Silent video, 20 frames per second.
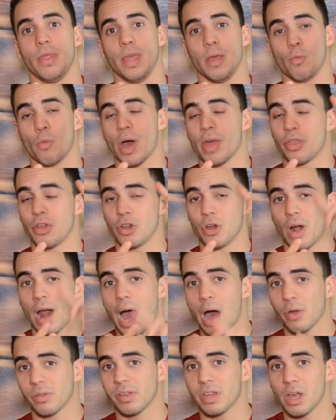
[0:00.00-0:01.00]
whether you're
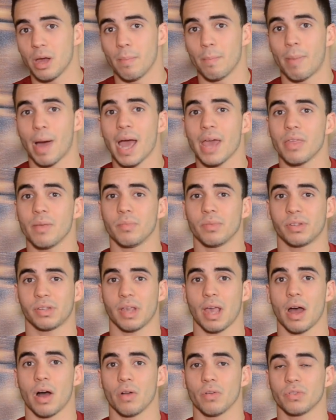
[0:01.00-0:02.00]
housing them by
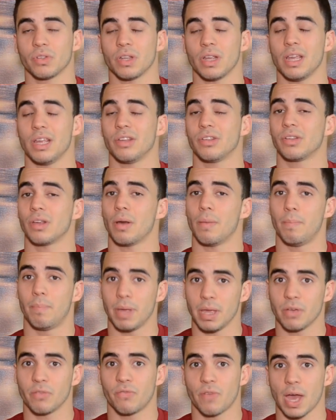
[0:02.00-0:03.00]
themselves is a
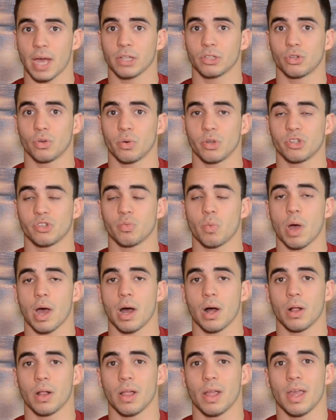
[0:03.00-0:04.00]
big factor as
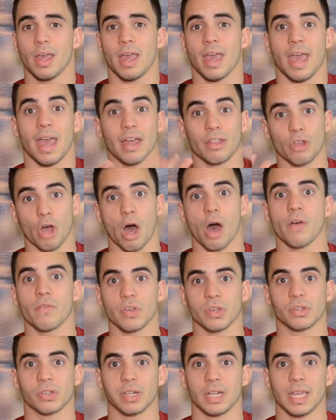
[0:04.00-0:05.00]
well, and
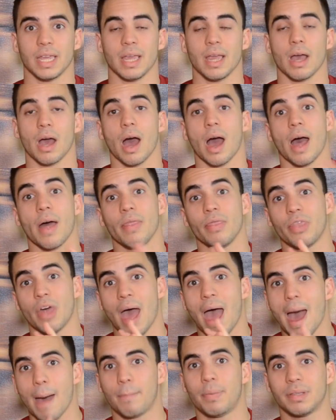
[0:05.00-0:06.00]
obviously
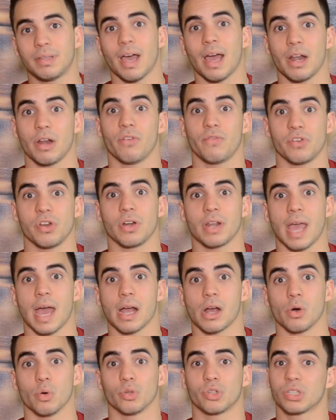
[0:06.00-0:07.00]
the appetite of your
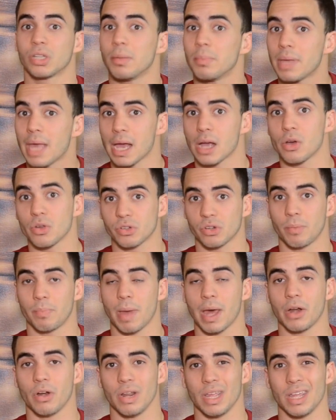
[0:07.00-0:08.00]
geckos. Some geckos are
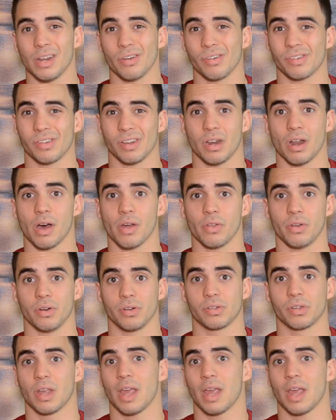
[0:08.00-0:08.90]
better eaters than others,